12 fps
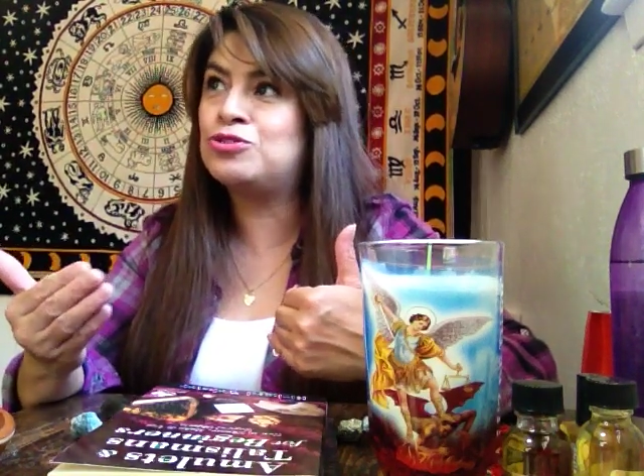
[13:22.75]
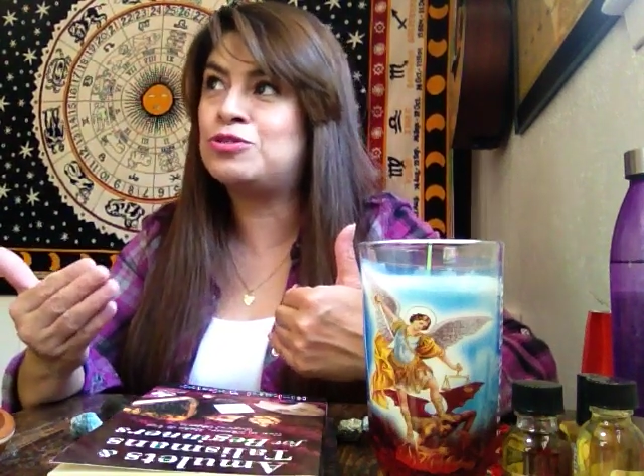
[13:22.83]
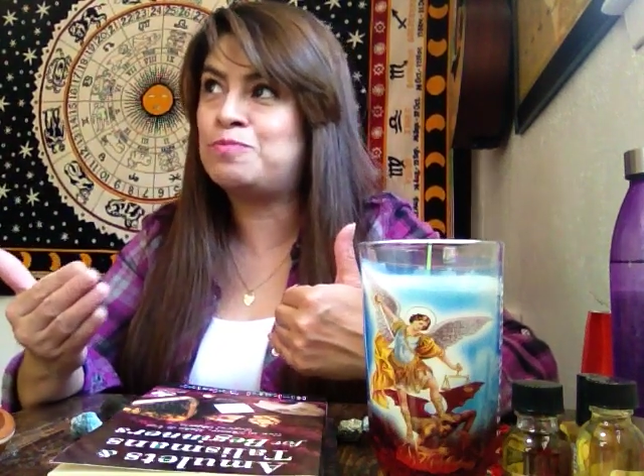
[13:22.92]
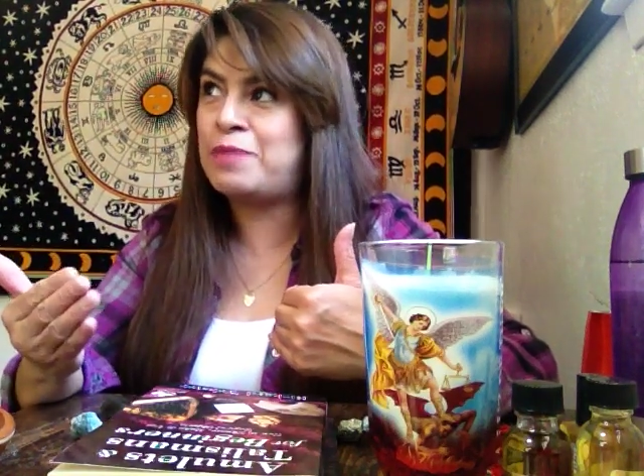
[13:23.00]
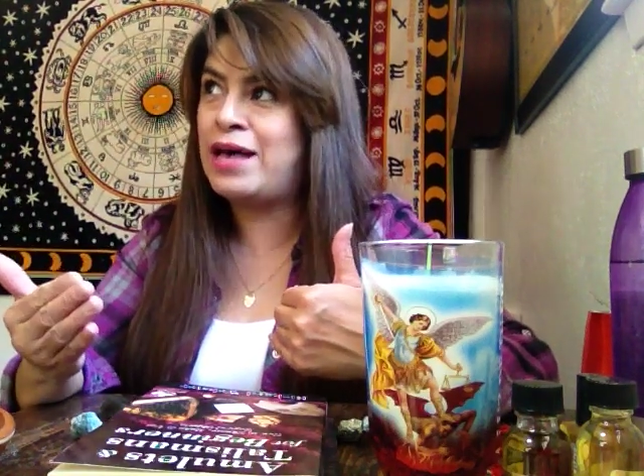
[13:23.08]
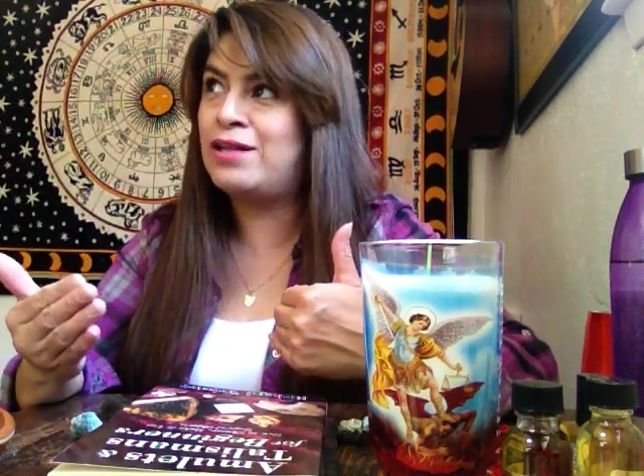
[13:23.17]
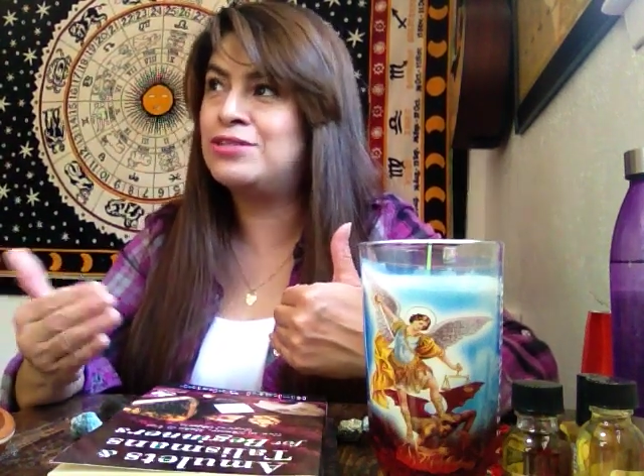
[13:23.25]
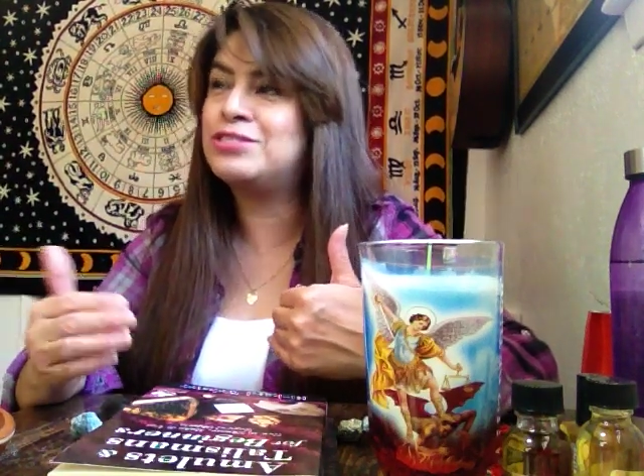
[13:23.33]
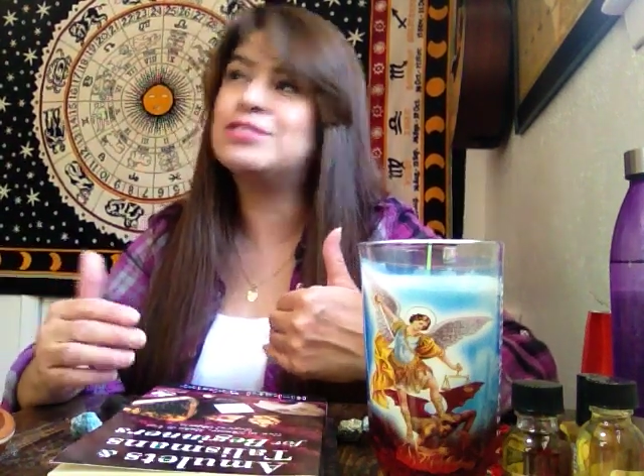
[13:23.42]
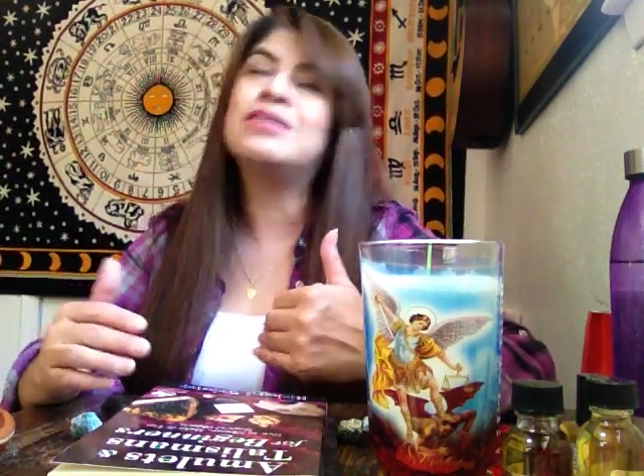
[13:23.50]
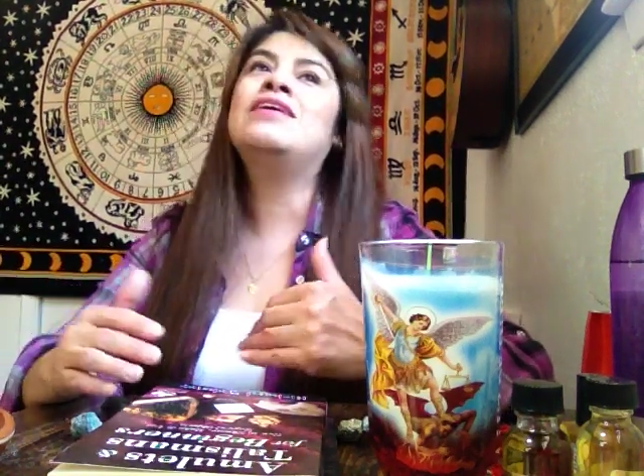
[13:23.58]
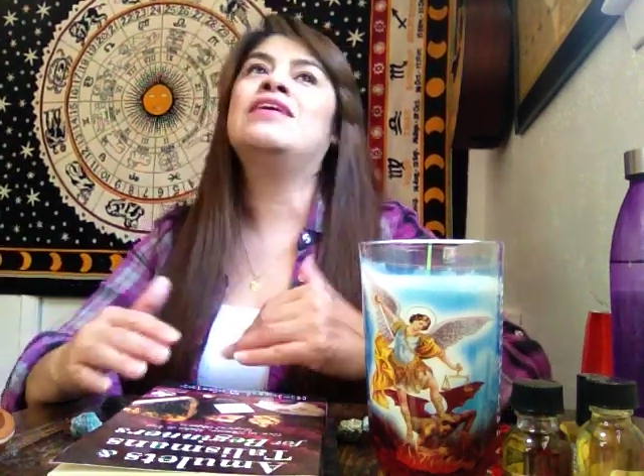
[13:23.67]

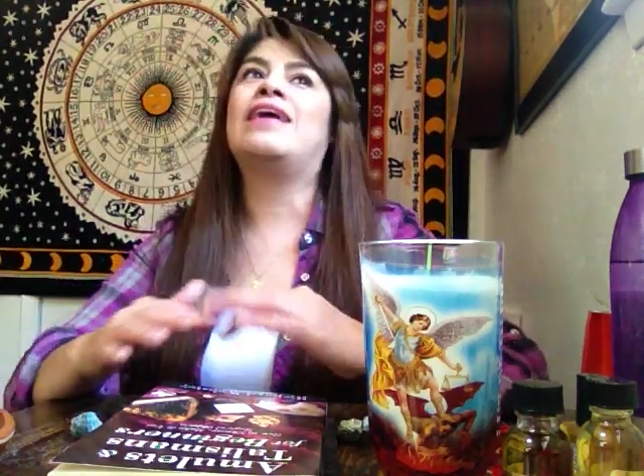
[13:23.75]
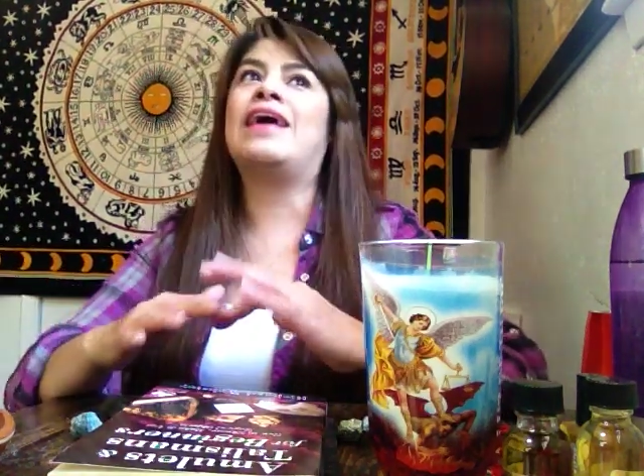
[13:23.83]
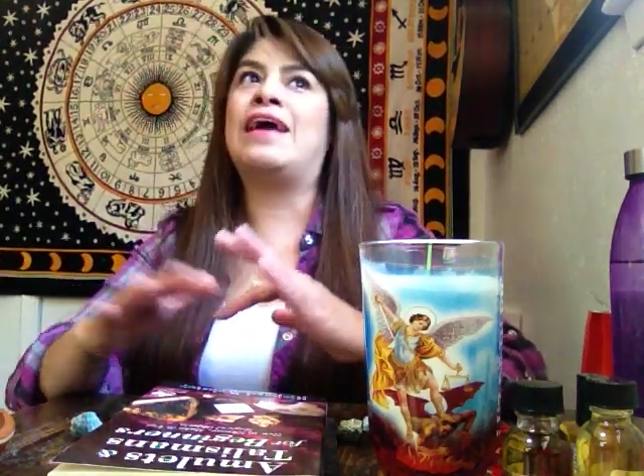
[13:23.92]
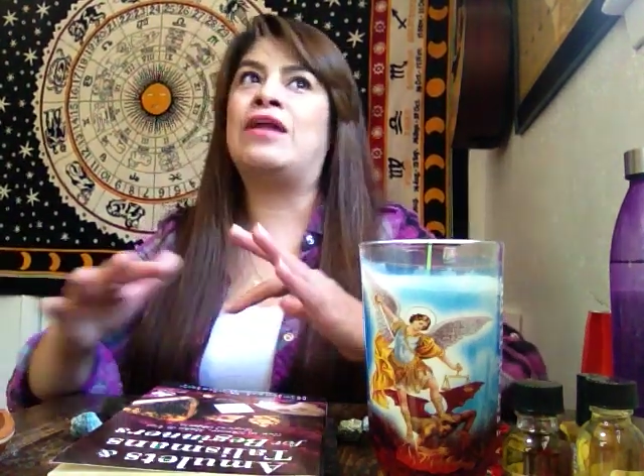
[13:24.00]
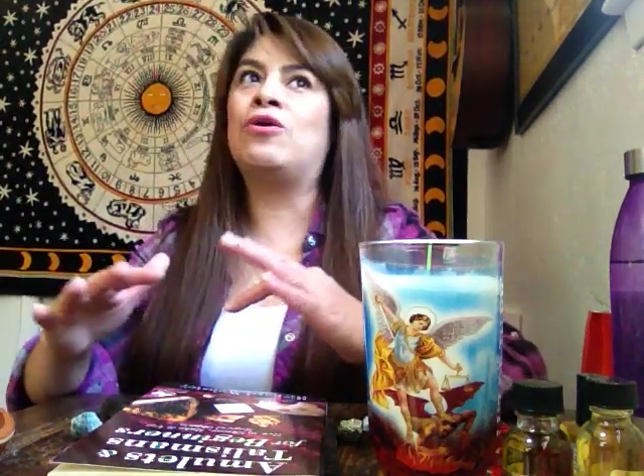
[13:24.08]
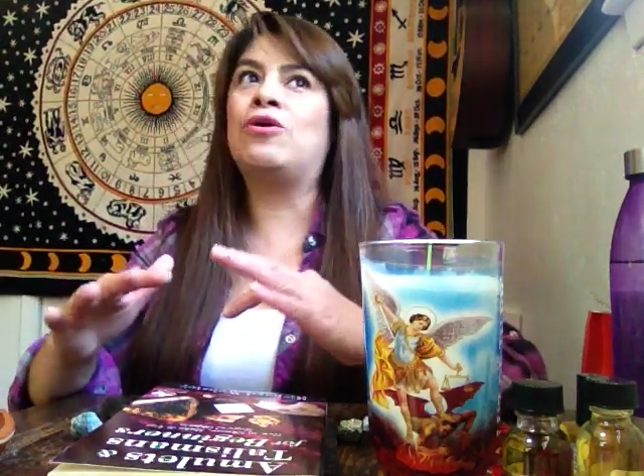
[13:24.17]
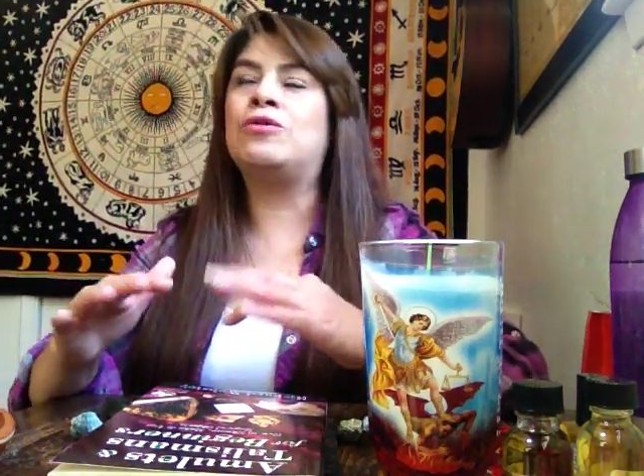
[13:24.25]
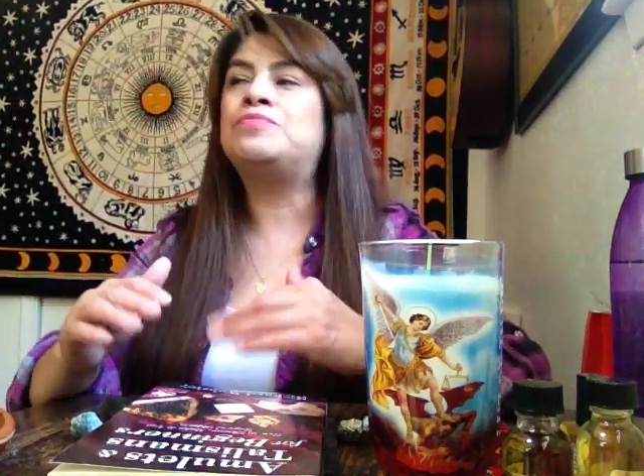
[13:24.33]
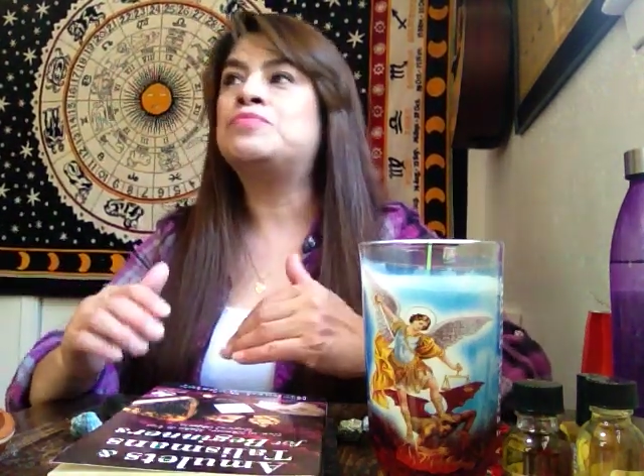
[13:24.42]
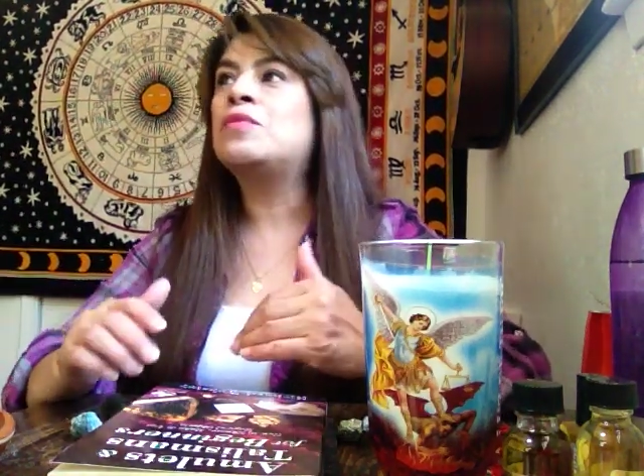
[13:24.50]
spells at all.